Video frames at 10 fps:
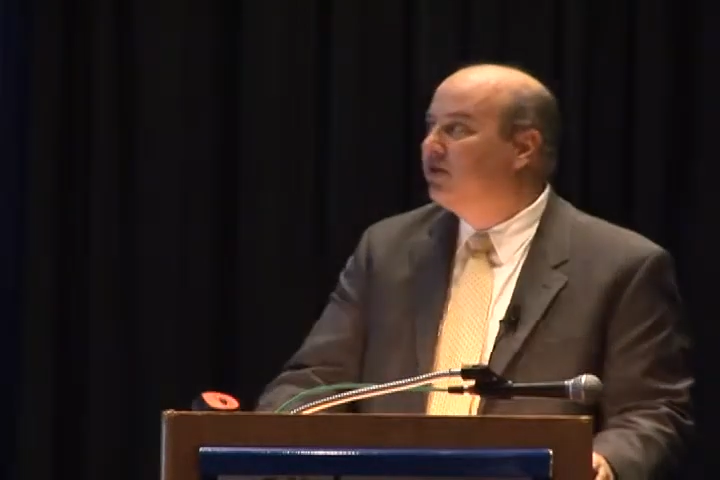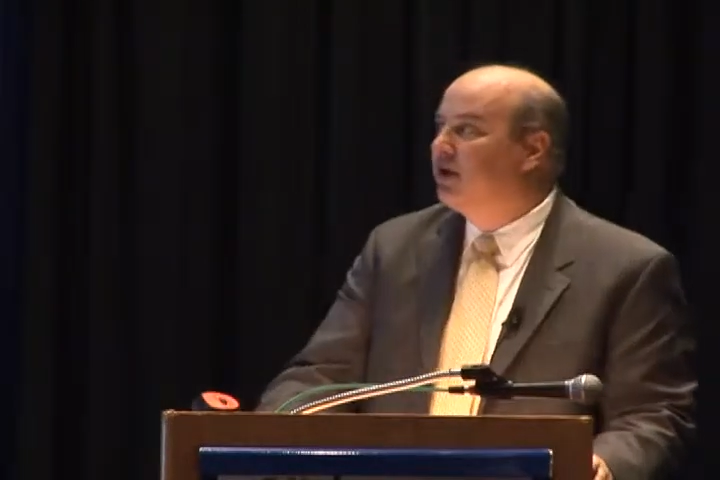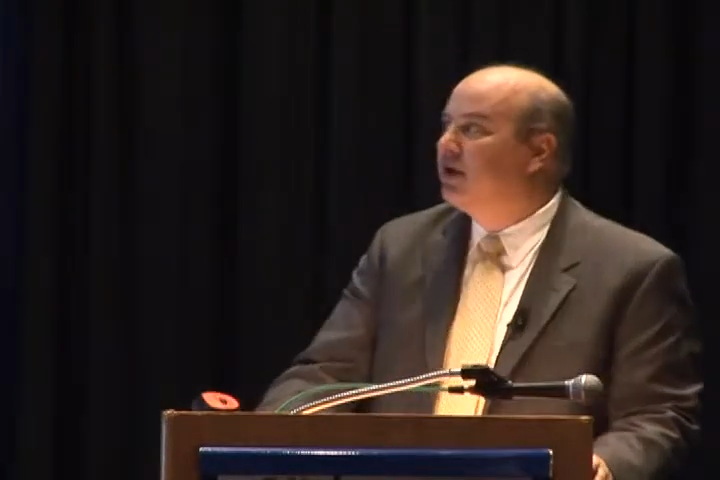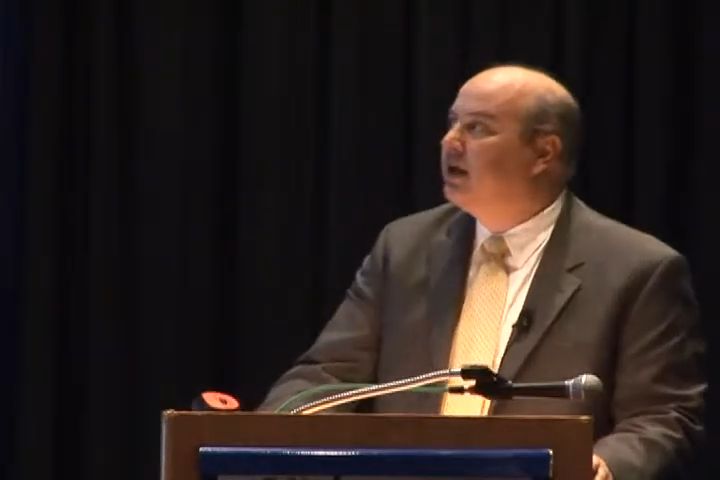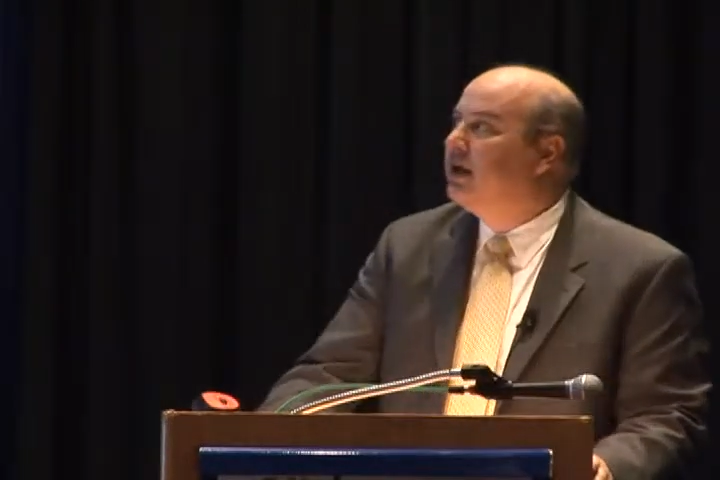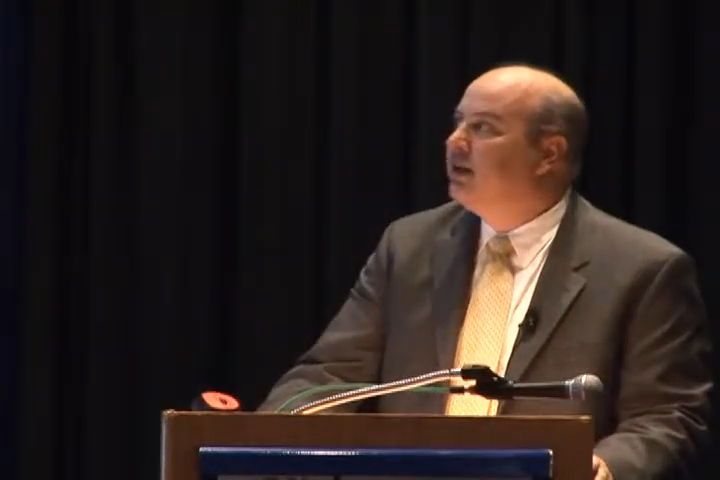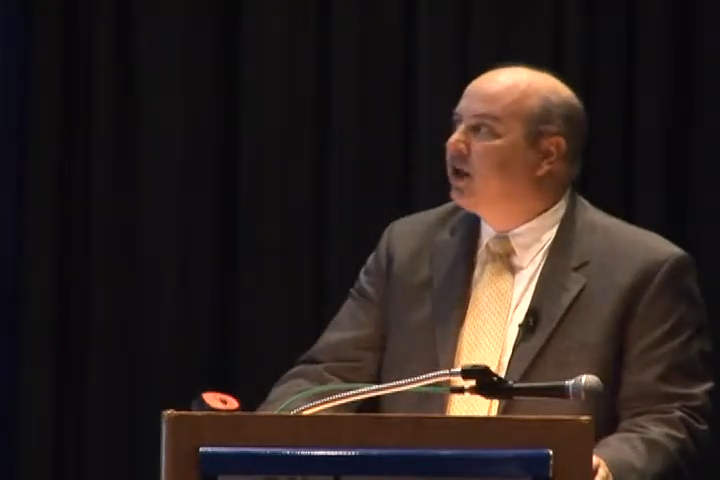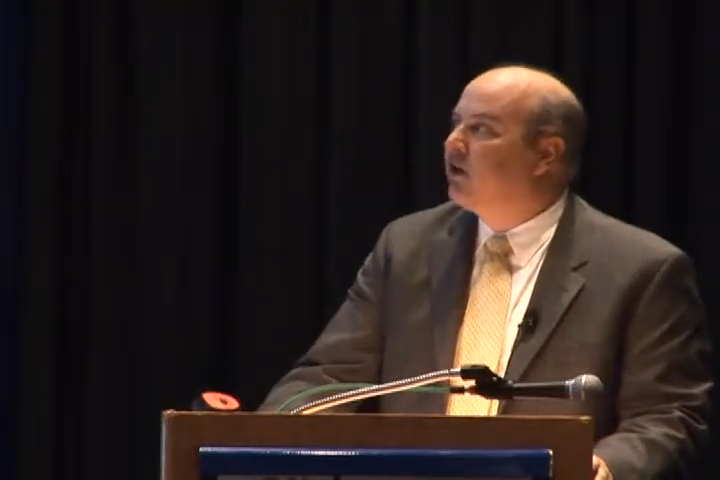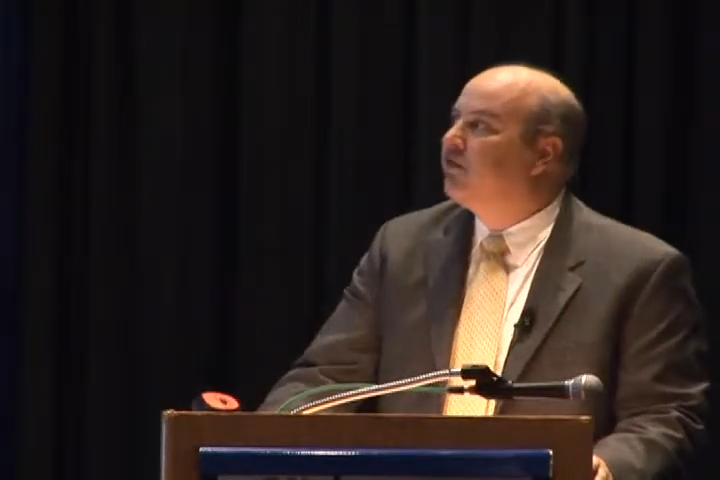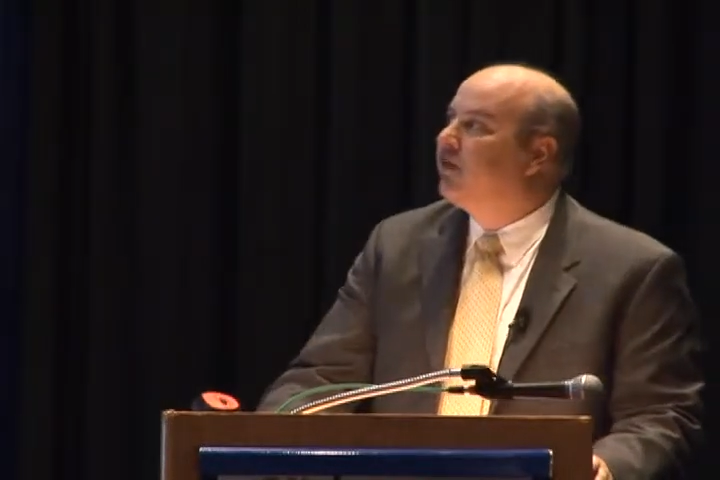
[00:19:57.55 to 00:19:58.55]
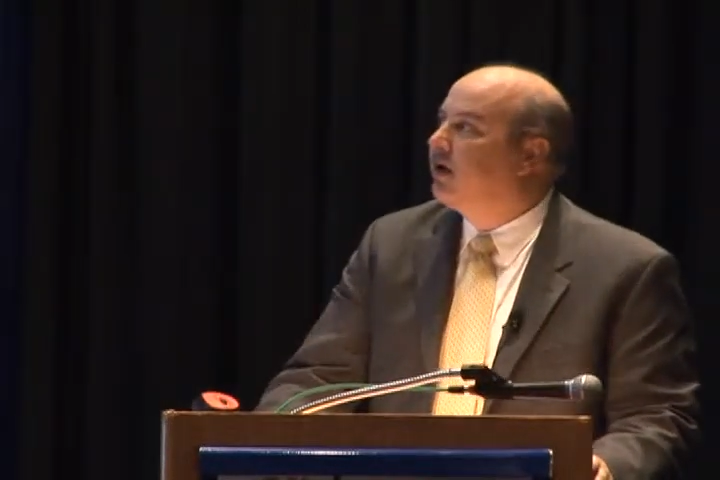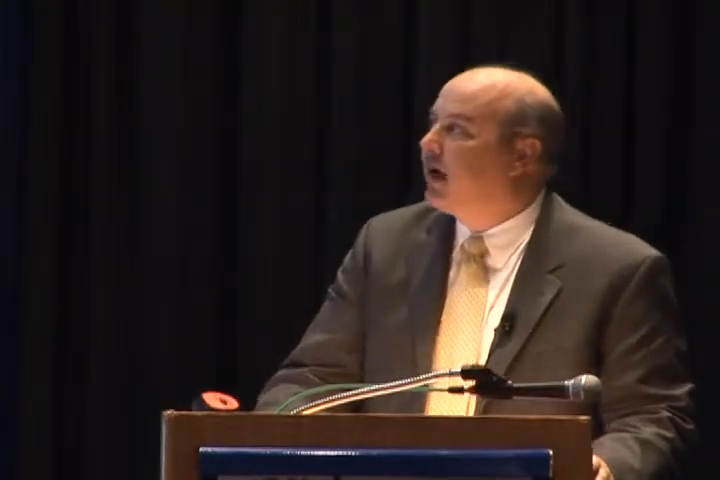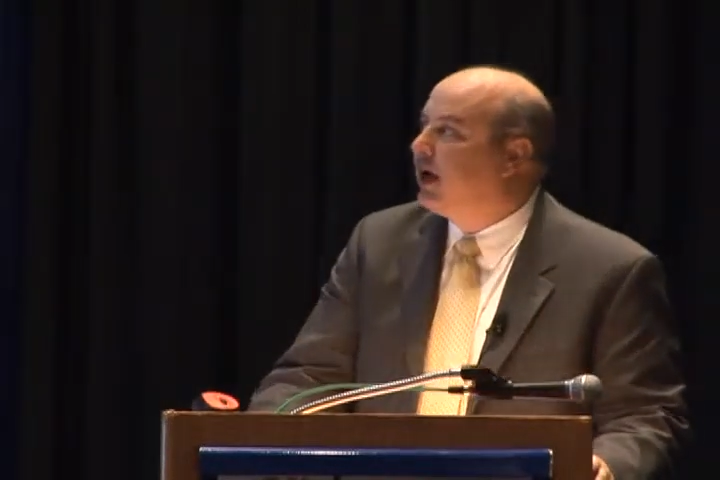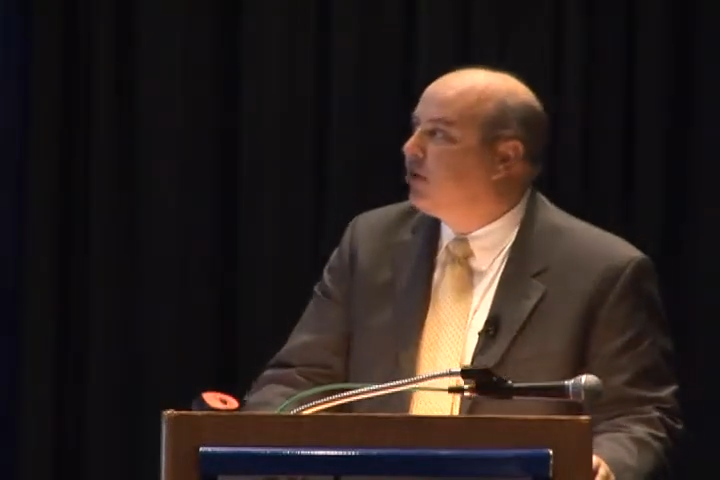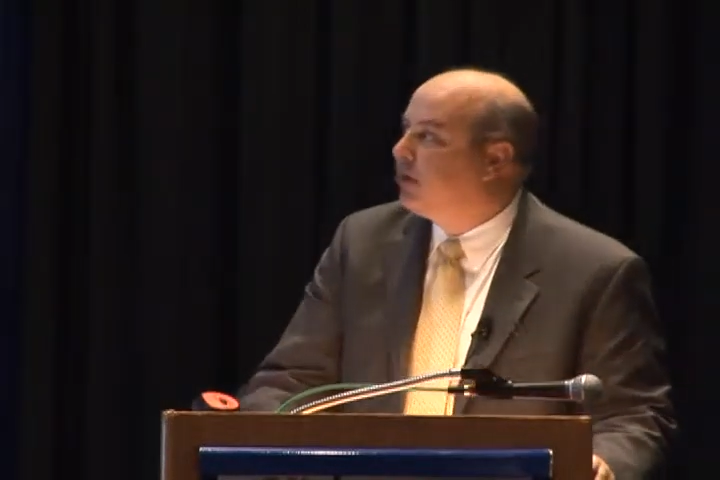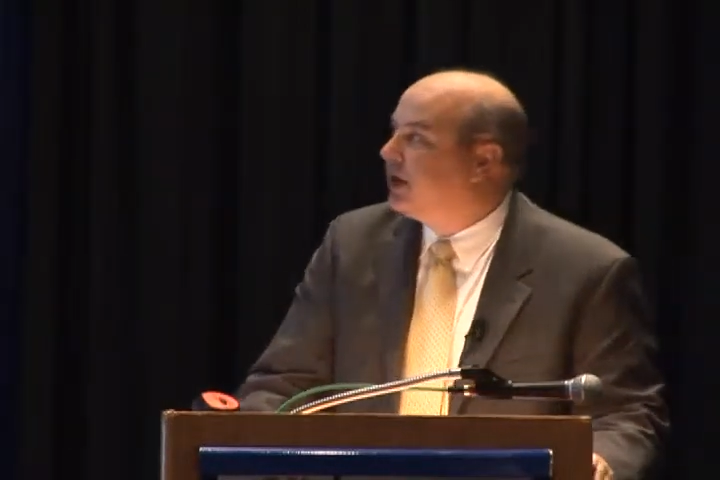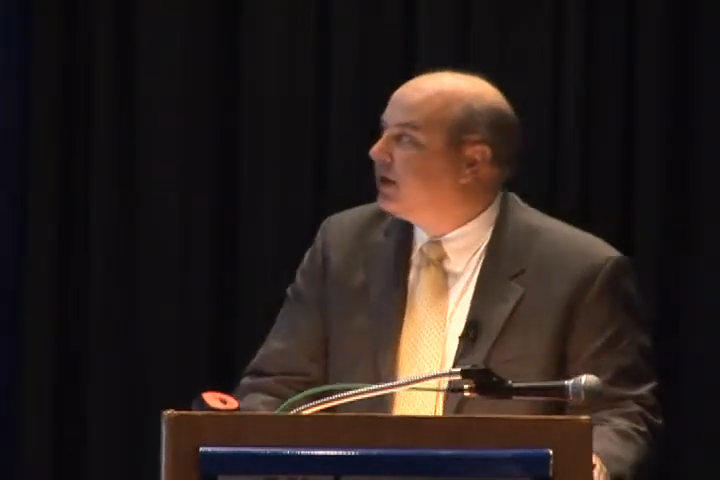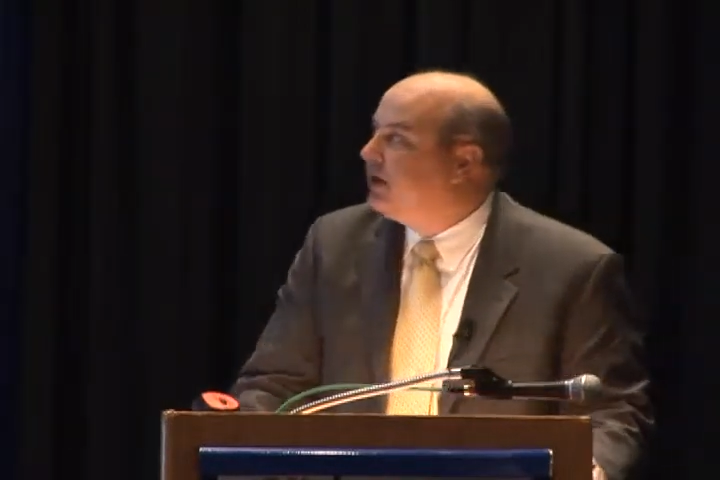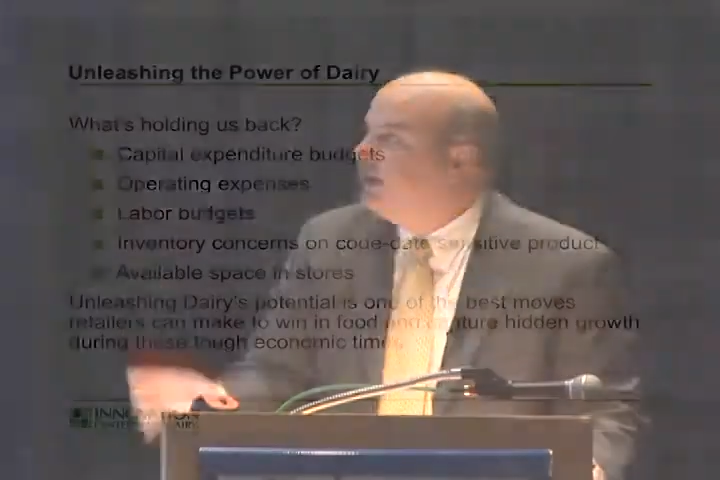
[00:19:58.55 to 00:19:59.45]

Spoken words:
here that are very eye-opening.